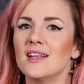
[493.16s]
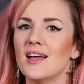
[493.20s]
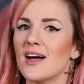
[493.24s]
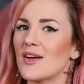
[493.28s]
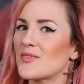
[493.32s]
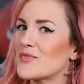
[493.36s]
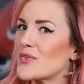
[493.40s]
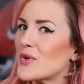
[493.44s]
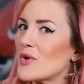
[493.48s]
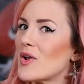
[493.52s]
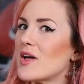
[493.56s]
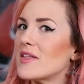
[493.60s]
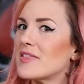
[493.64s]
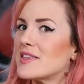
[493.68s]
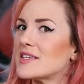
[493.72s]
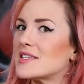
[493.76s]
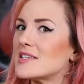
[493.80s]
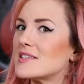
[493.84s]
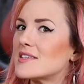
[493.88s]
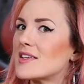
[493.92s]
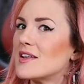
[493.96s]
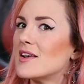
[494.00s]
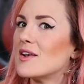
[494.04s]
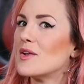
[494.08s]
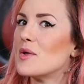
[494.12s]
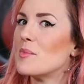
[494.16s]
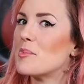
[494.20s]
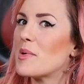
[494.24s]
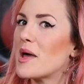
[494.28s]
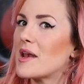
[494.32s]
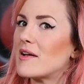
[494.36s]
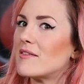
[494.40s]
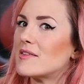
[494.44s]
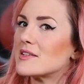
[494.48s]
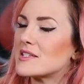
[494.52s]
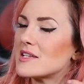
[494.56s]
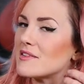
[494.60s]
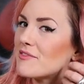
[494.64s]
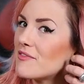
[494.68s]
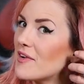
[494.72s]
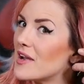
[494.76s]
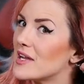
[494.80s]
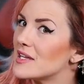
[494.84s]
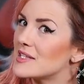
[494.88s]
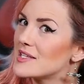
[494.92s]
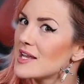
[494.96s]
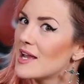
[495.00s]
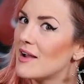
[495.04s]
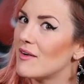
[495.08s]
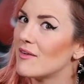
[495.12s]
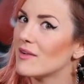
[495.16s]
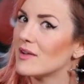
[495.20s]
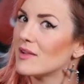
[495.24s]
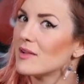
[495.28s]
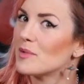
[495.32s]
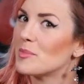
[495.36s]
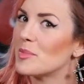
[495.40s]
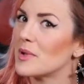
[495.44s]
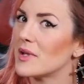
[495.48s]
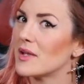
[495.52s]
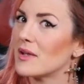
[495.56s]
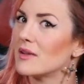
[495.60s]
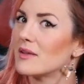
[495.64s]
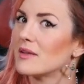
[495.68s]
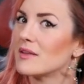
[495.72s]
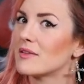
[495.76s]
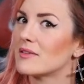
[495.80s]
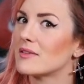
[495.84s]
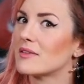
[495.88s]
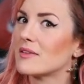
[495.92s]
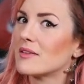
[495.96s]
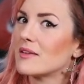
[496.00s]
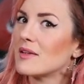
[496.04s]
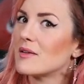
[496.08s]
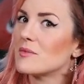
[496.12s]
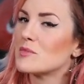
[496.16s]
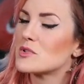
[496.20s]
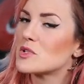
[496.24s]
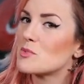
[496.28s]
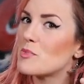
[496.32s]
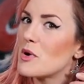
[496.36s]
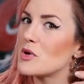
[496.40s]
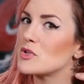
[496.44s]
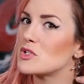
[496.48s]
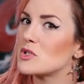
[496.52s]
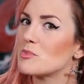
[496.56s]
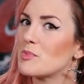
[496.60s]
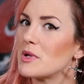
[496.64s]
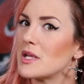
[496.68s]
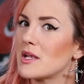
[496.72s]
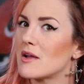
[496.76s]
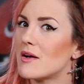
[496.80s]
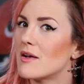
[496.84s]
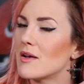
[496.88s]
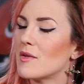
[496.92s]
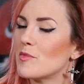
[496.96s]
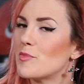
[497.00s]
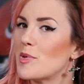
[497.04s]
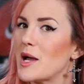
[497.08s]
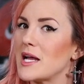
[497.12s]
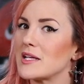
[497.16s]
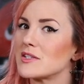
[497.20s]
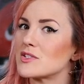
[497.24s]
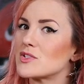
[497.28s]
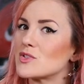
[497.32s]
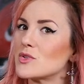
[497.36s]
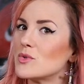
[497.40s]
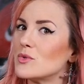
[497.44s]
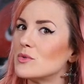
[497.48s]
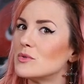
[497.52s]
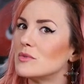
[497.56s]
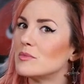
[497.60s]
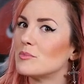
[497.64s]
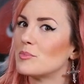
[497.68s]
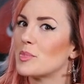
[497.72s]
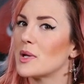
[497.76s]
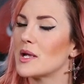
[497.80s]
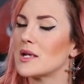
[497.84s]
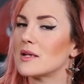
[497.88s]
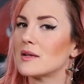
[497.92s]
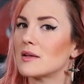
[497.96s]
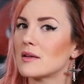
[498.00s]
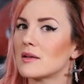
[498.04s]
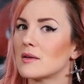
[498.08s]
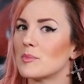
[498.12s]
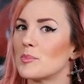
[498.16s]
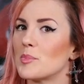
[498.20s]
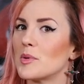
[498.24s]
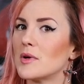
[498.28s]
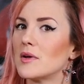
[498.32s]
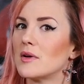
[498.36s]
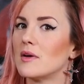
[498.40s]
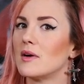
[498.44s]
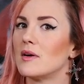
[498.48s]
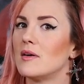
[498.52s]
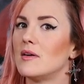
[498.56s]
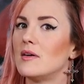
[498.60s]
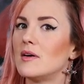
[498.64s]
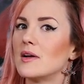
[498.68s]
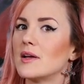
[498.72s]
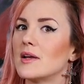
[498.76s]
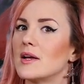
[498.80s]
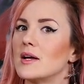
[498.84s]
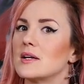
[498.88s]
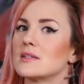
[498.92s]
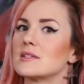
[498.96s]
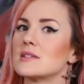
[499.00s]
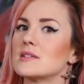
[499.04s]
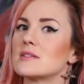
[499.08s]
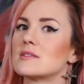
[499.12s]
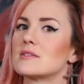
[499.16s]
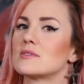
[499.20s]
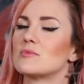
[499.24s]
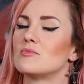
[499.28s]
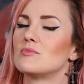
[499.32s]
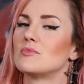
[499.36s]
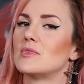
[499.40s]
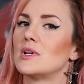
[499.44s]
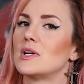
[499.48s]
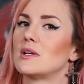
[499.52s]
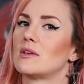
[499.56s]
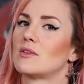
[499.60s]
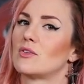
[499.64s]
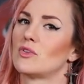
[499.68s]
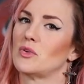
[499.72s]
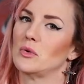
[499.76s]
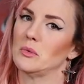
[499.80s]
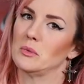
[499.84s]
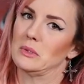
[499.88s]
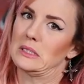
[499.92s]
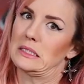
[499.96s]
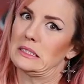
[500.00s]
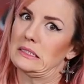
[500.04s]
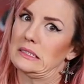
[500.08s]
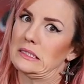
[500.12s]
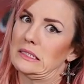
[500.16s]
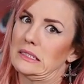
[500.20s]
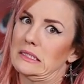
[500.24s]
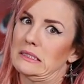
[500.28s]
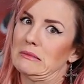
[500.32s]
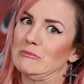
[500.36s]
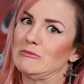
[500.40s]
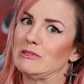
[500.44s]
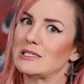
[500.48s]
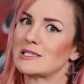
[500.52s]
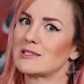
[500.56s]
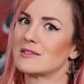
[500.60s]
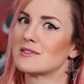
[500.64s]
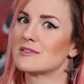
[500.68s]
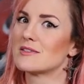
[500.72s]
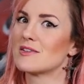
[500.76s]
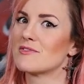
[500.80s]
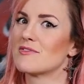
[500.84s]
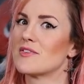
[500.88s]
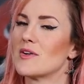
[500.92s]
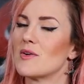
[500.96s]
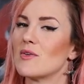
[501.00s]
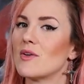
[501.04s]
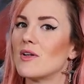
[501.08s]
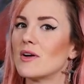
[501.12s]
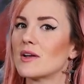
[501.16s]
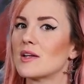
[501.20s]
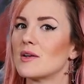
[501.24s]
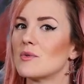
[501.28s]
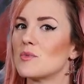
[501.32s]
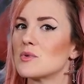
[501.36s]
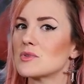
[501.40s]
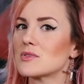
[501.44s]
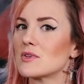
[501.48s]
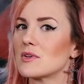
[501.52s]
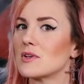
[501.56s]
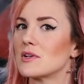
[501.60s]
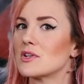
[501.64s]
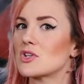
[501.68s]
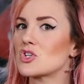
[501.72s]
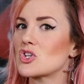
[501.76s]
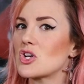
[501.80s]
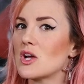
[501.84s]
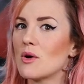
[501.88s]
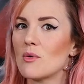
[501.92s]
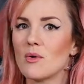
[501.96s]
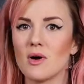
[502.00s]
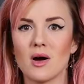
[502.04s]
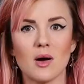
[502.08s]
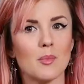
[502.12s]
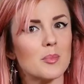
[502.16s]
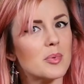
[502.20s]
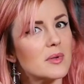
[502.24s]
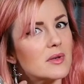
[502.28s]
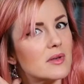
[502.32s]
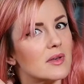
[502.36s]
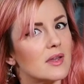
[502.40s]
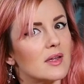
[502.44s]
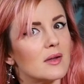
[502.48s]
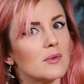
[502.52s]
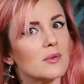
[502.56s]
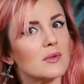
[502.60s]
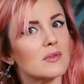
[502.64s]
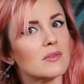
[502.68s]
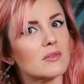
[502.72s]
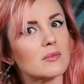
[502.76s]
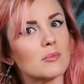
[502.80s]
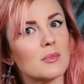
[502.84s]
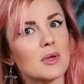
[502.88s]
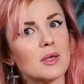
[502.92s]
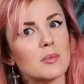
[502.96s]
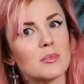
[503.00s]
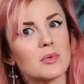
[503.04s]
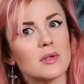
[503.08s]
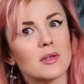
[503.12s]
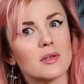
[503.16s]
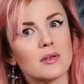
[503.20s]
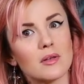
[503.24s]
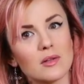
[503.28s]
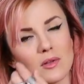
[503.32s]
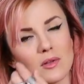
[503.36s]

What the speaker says: I feel like this is going to look better as it fades out a little bit. It was supposed to be kind of pastel pink, but I added some red to it because I felt like it wasn't going to show up, and now it's maybe a